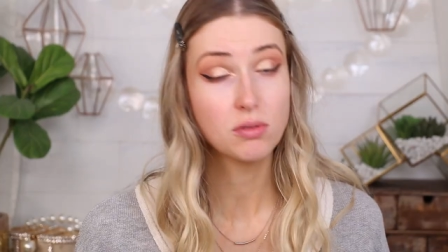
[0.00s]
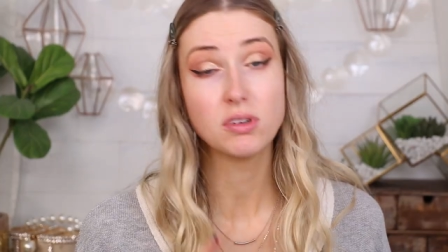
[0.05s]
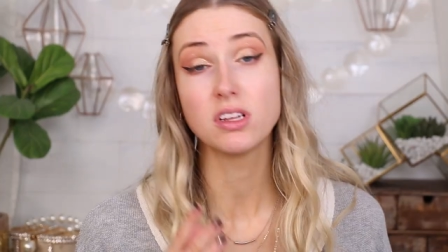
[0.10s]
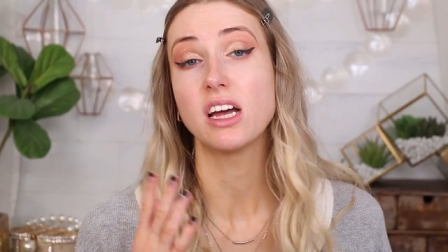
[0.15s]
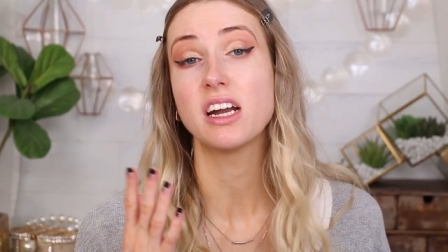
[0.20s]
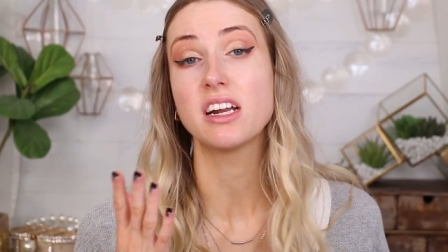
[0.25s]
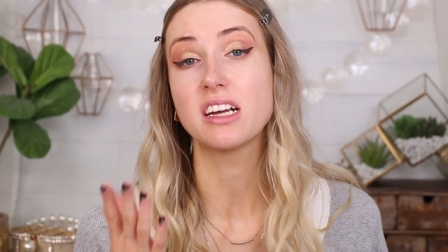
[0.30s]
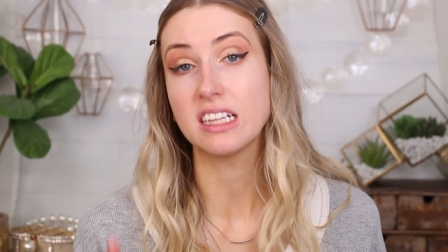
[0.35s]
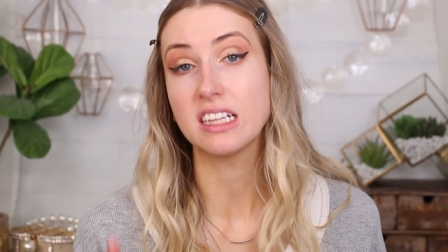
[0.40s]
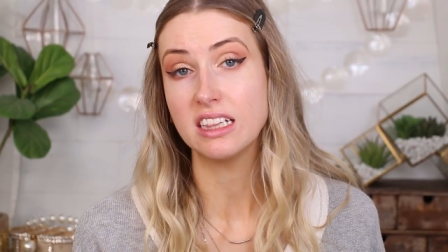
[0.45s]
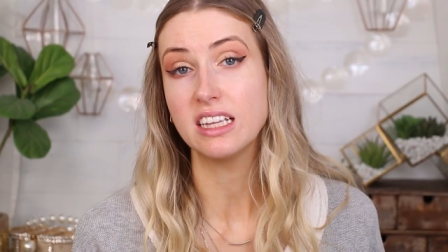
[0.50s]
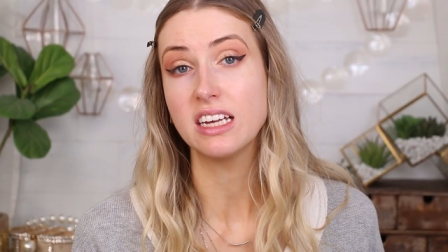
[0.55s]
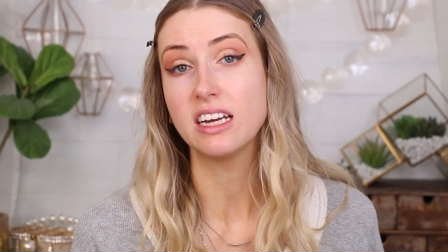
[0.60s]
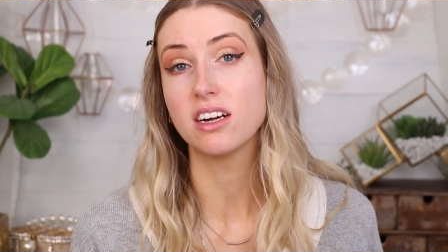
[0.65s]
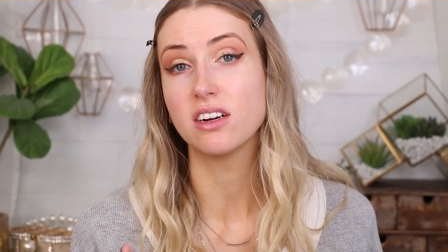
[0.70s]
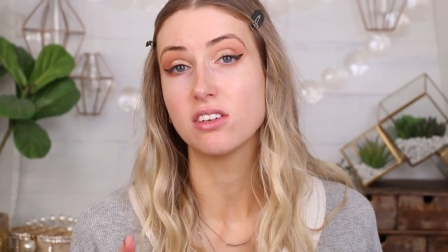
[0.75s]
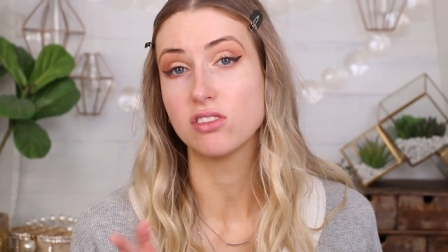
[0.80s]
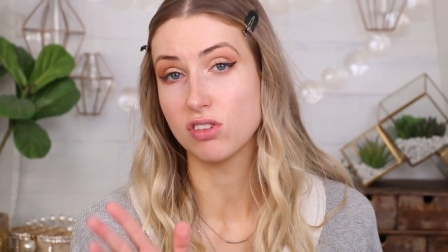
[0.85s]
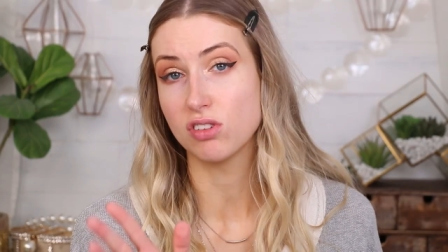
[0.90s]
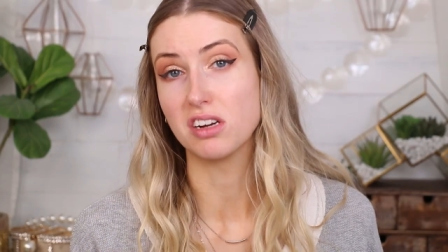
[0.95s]
there were a lot of
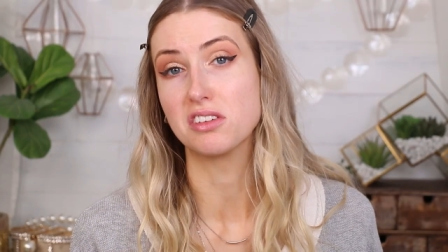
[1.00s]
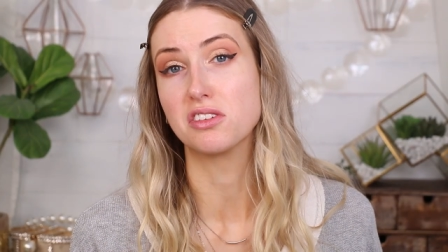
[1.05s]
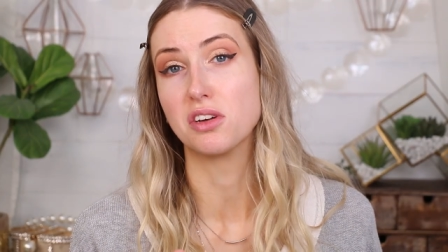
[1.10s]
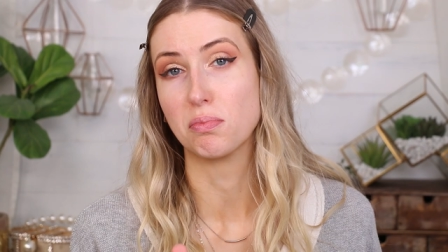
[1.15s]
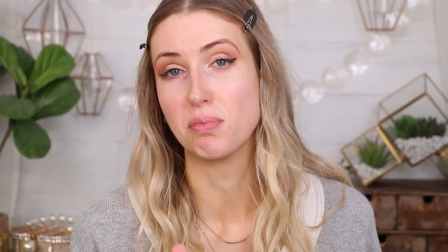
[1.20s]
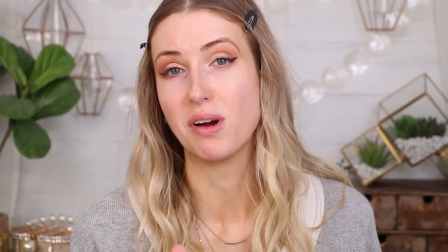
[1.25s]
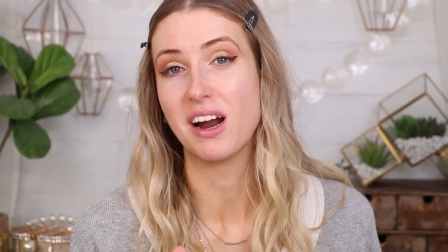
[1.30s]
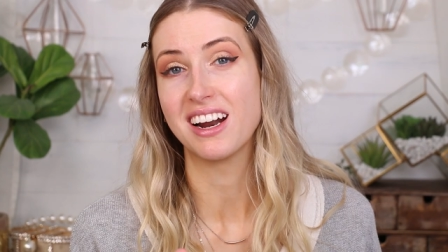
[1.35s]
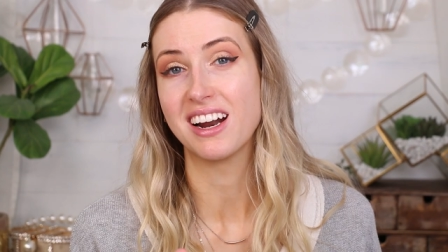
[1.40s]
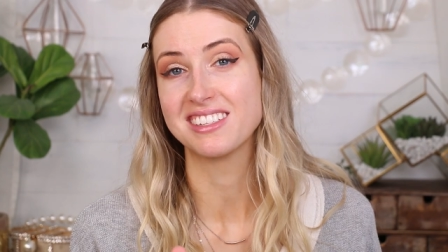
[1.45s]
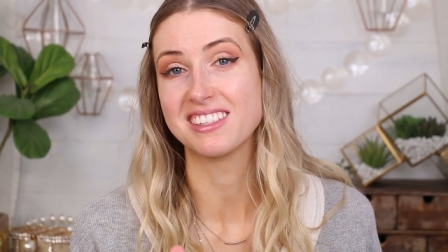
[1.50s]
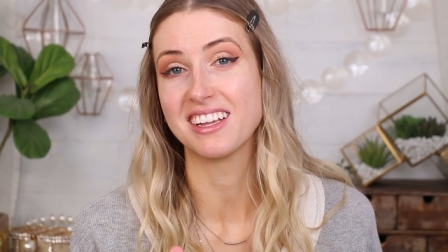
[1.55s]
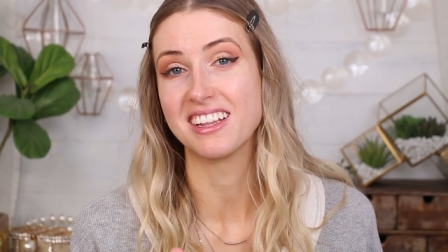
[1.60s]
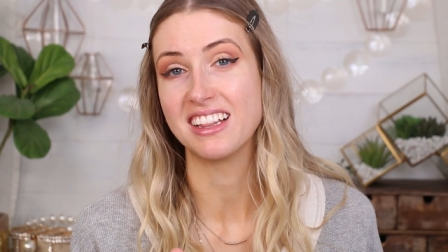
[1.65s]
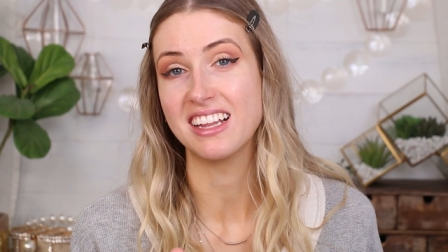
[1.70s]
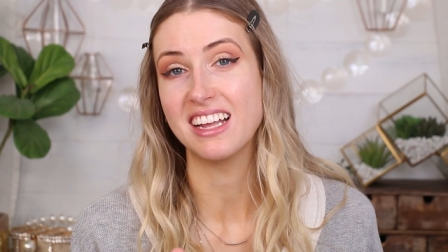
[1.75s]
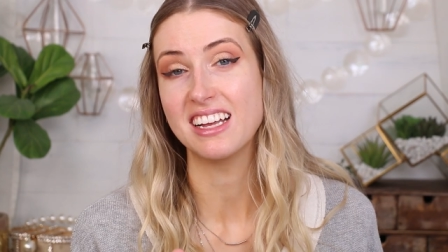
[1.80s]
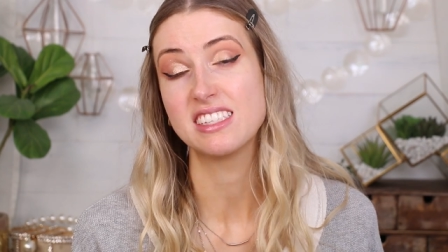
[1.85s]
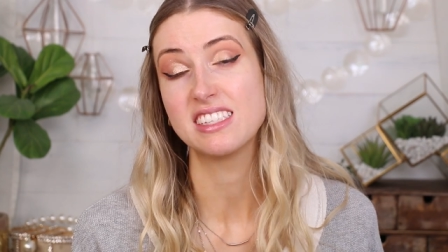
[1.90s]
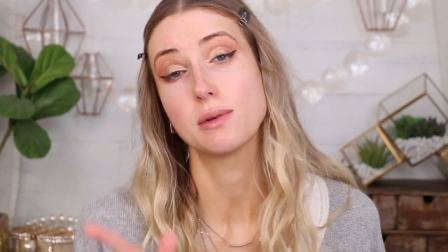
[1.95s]
clear drugstore products on
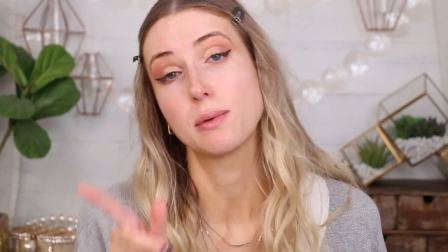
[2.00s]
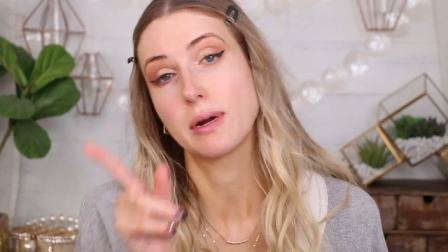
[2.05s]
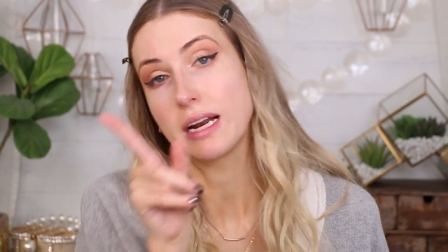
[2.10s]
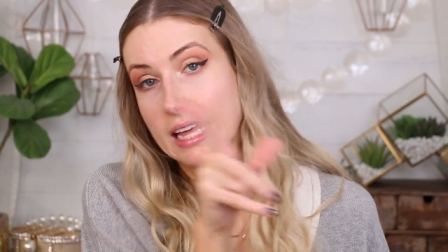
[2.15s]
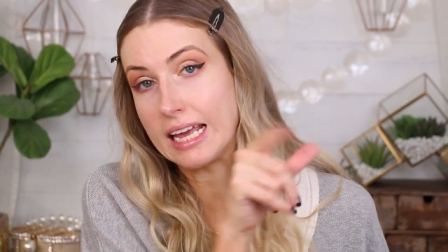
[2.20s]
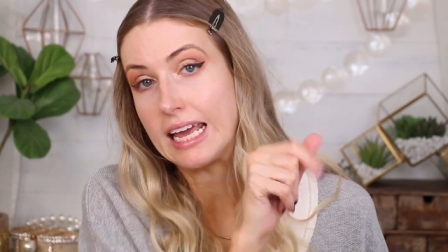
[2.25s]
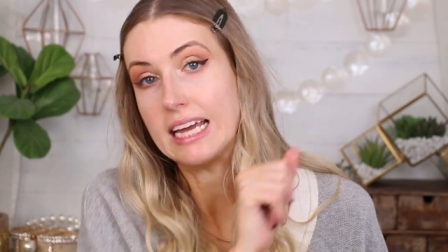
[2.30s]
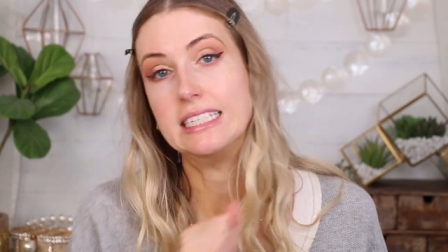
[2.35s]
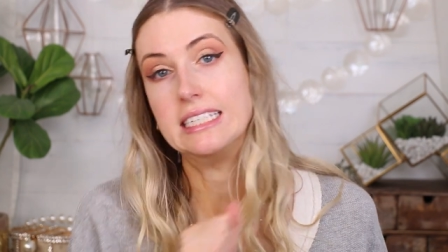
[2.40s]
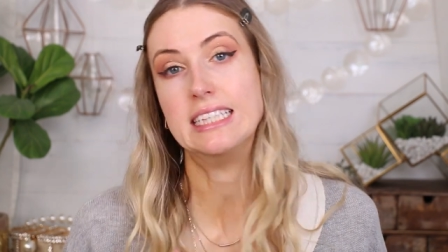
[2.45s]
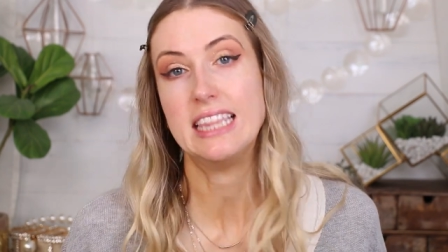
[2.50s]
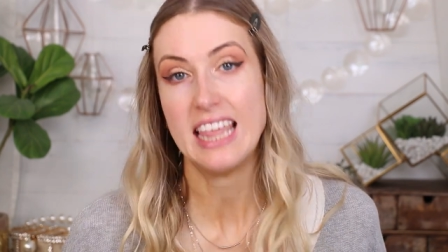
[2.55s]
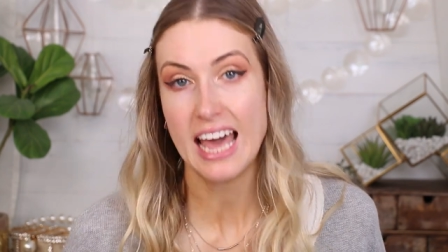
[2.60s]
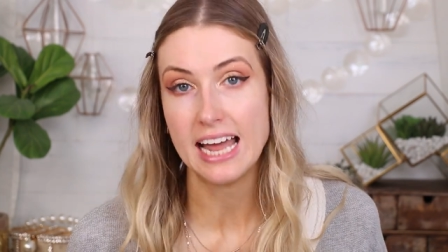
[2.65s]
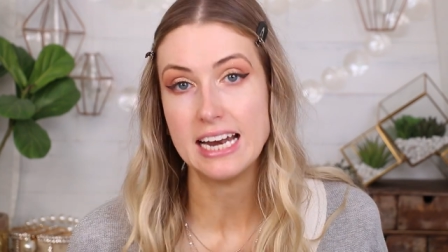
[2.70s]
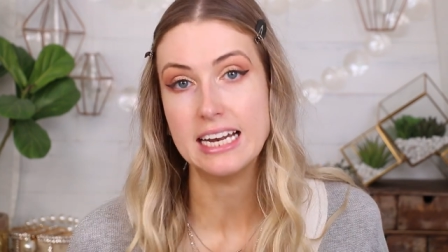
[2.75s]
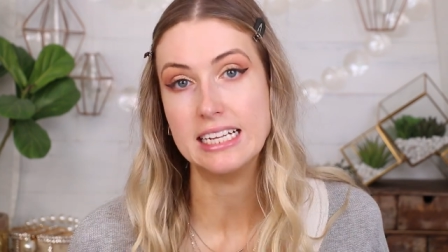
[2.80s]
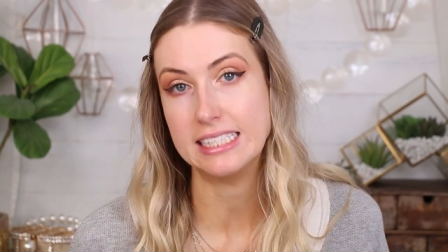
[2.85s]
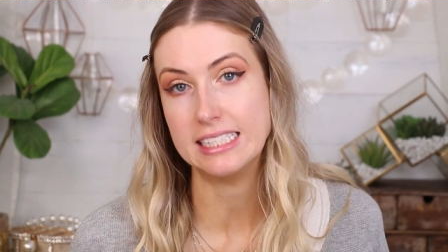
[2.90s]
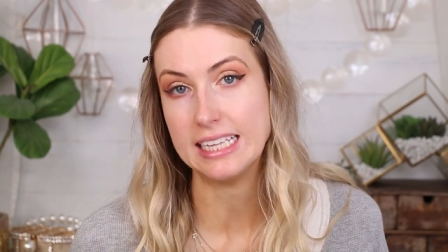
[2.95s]
the list, so we're gonna get to that in a